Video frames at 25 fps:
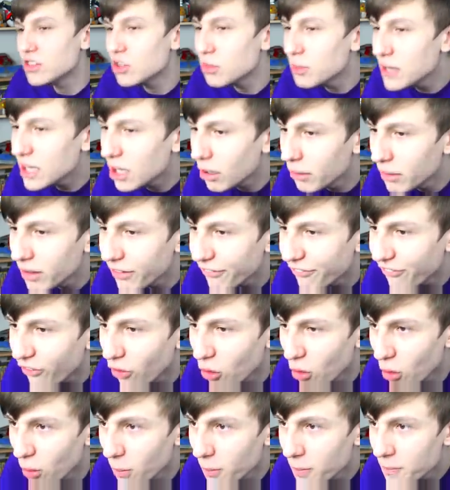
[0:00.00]
do we go in
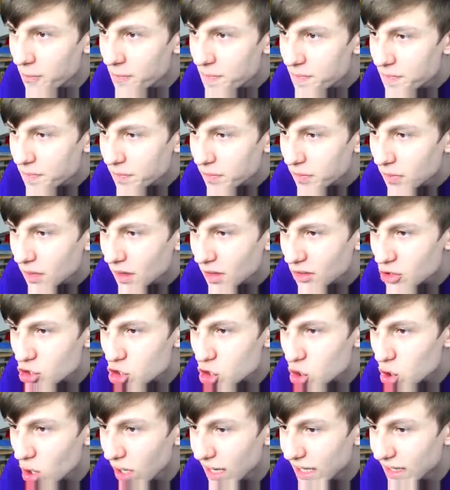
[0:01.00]
form
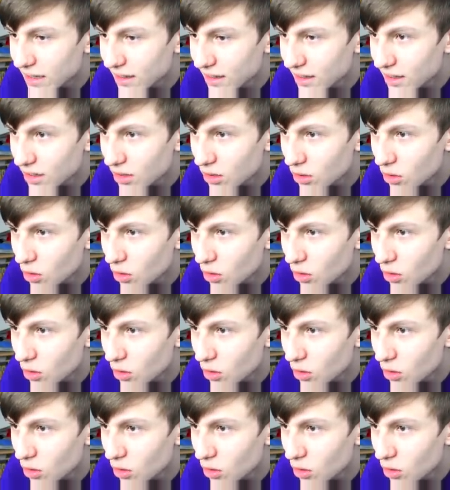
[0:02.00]
Trent?